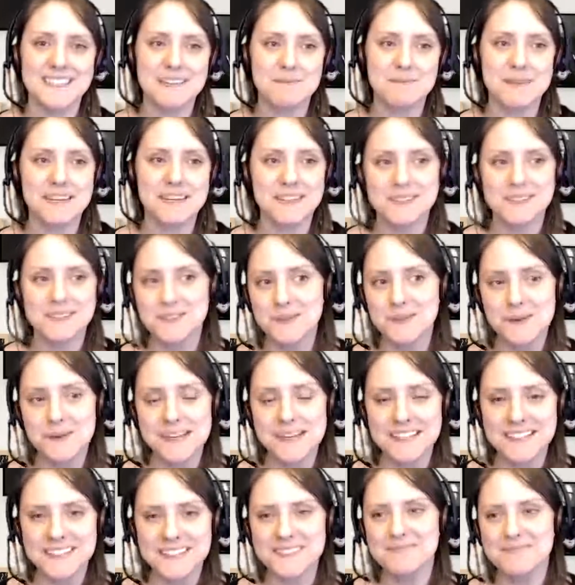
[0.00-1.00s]
peek in 2
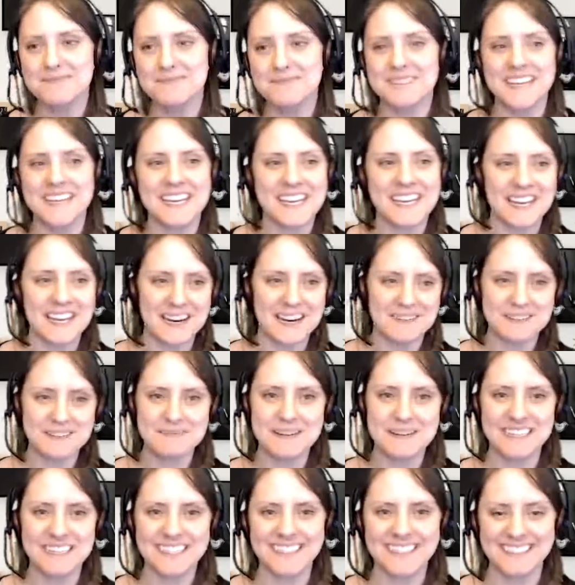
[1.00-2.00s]
weeks. Take care,
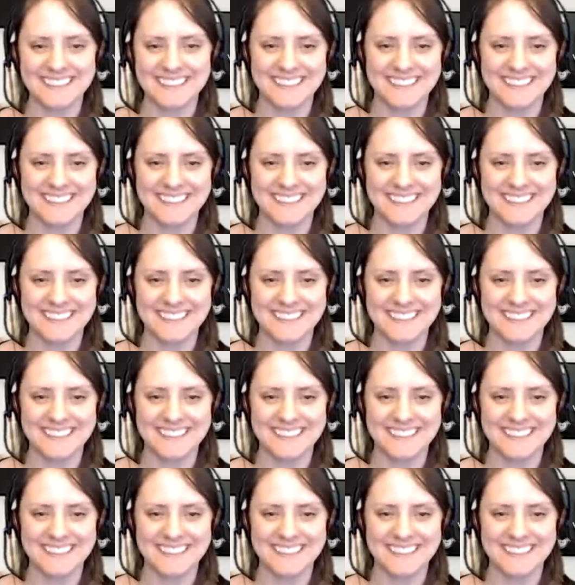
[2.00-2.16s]
everybody.